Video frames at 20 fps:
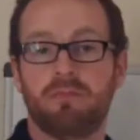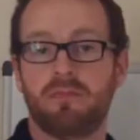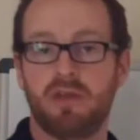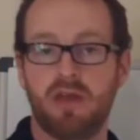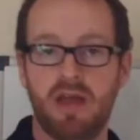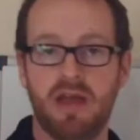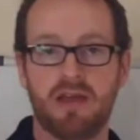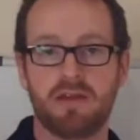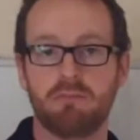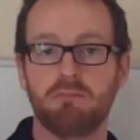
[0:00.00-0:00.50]

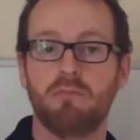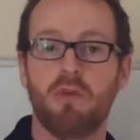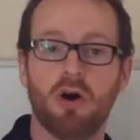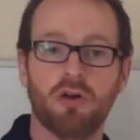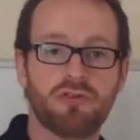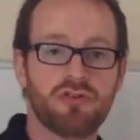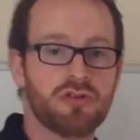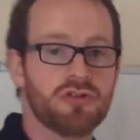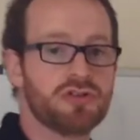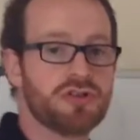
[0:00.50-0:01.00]

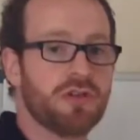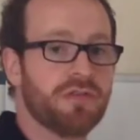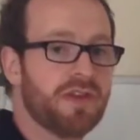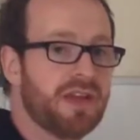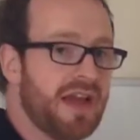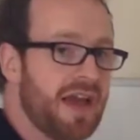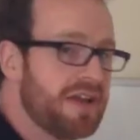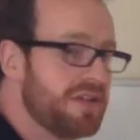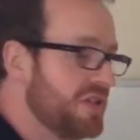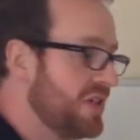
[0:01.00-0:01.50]
modules on the
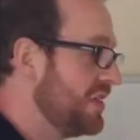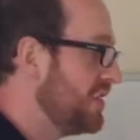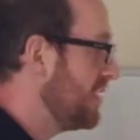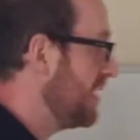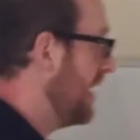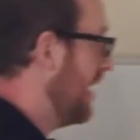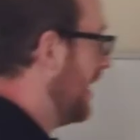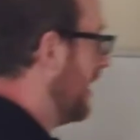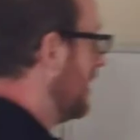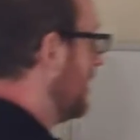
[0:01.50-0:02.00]

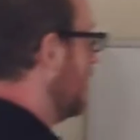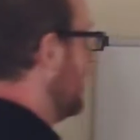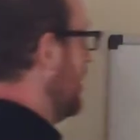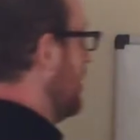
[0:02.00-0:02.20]
ACCA.